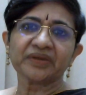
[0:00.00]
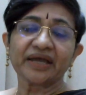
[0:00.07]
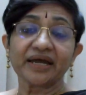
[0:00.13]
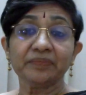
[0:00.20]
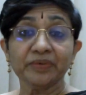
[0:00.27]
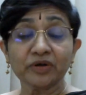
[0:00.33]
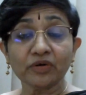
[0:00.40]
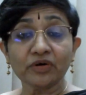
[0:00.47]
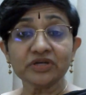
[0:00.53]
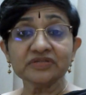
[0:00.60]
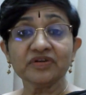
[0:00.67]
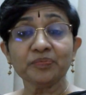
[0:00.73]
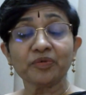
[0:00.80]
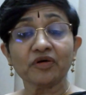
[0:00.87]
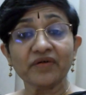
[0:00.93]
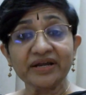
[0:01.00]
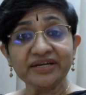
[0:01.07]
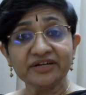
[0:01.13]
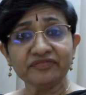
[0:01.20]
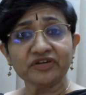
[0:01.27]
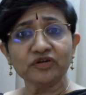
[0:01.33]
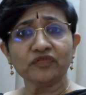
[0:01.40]
And because we
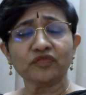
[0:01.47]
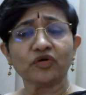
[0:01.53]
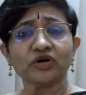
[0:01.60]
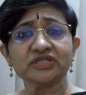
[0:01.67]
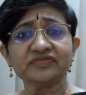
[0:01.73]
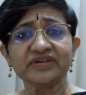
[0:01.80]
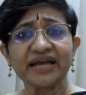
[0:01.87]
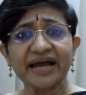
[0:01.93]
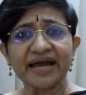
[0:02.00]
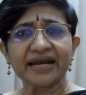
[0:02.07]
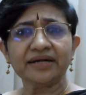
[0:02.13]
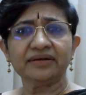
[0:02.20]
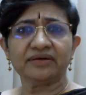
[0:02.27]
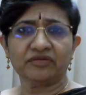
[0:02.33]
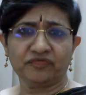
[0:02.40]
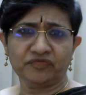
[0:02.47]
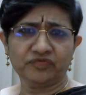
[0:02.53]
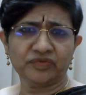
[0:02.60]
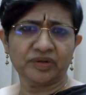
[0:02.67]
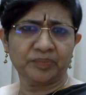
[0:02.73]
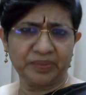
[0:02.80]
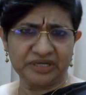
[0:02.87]
provided free of cost, we had
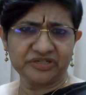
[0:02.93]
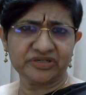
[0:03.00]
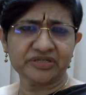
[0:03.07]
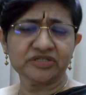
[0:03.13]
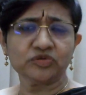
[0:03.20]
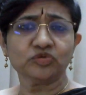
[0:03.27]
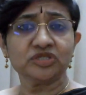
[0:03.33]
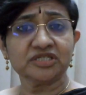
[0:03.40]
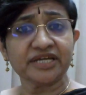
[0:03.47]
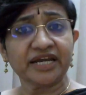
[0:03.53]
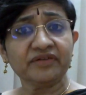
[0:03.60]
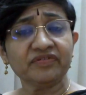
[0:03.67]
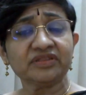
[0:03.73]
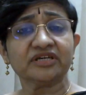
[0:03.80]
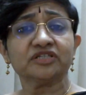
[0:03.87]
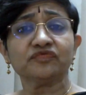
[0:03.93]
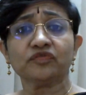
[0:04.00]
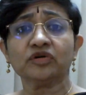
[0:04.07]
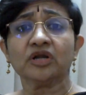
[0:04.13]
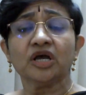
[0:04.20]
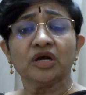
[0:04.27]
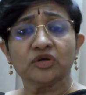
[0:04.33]
patients who stayed with us
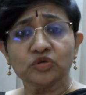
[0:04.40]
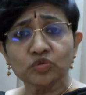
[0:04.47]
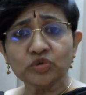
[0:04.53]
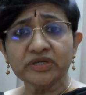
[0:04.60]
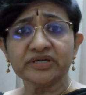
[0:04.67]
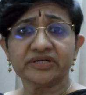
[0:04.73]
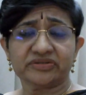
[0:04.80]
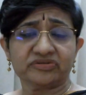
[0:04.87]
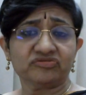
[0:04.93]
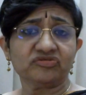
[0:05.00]
for 2 years,